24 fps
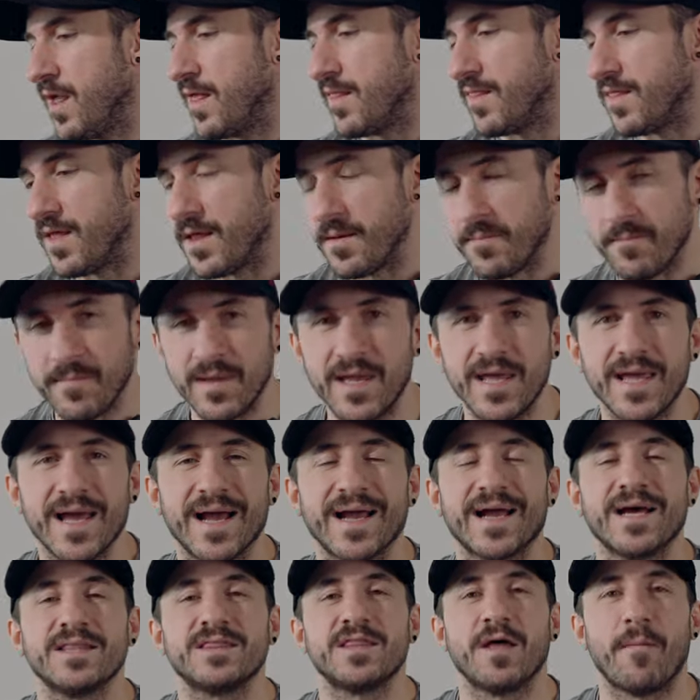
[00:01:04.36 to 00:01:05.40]
than me. I
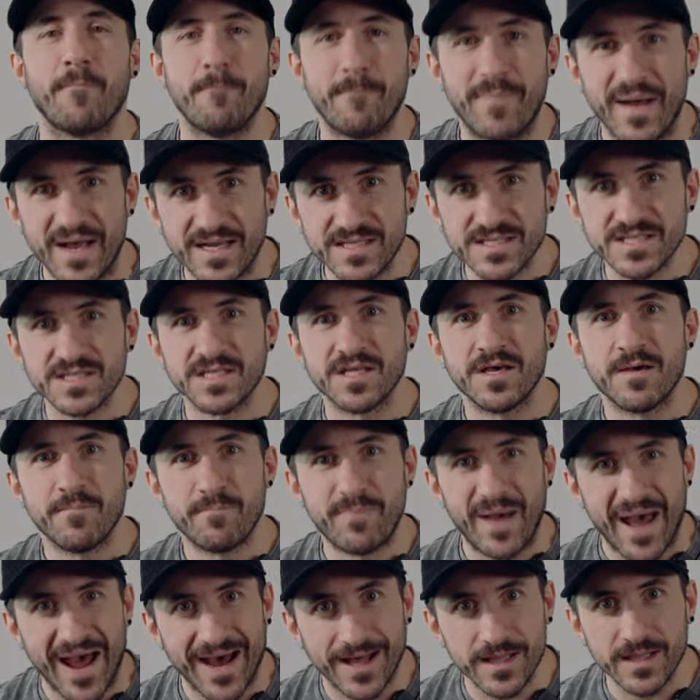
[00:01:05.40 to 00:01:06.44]
got the best
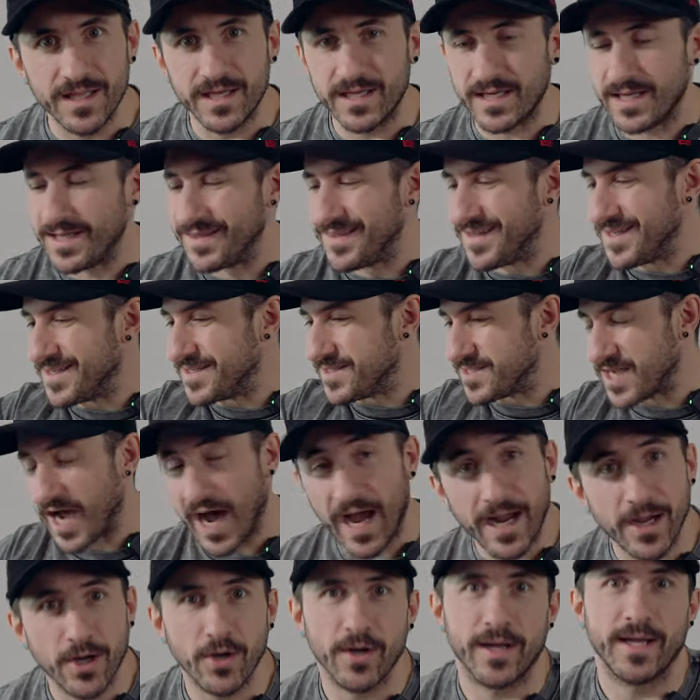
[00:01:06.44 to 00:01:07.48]
palate in the
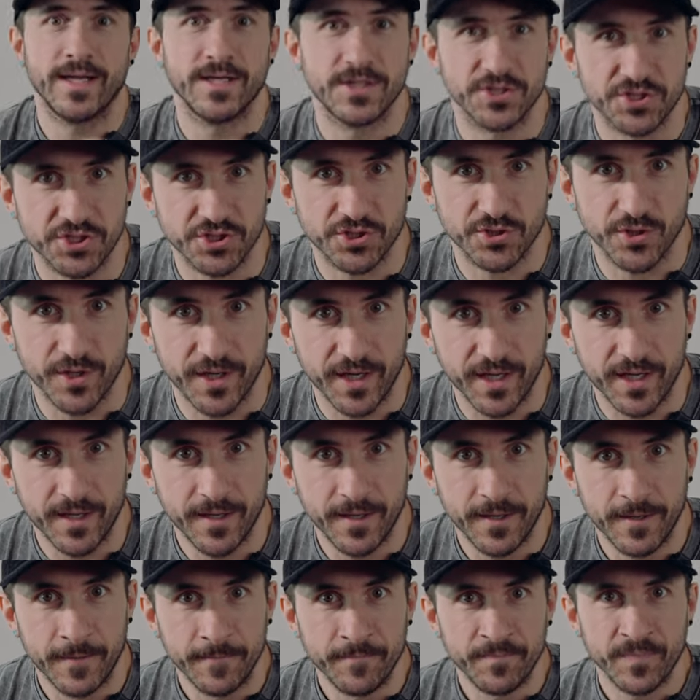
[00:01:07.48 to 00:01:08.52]
entire industry,
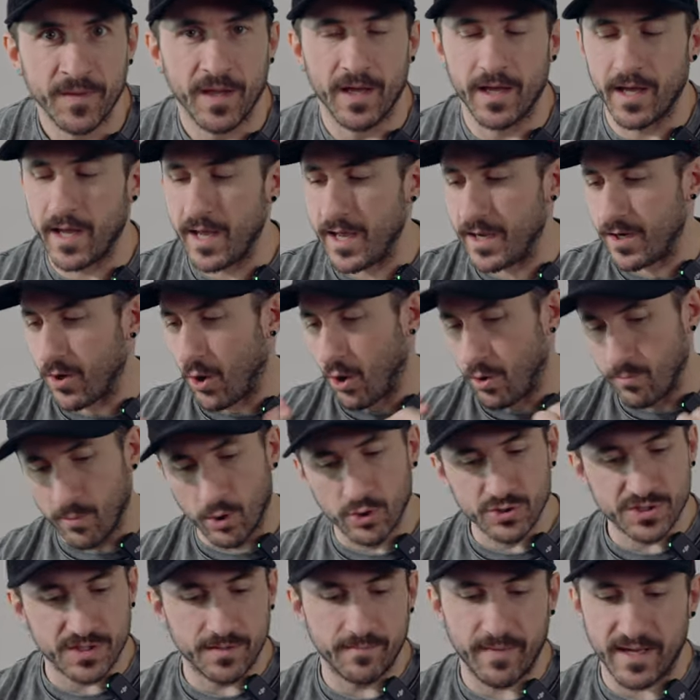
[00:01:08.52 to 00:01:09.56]
and
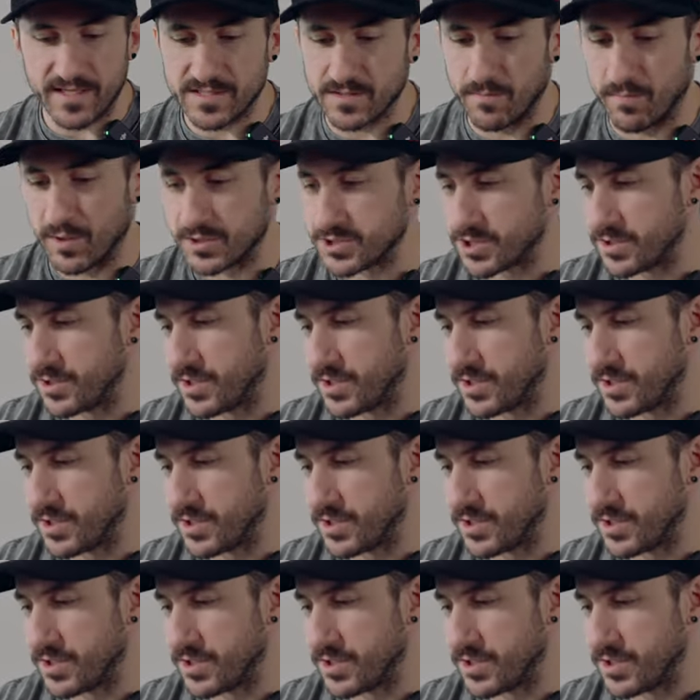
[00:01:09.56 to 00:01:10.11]
Hormozi makes a bunch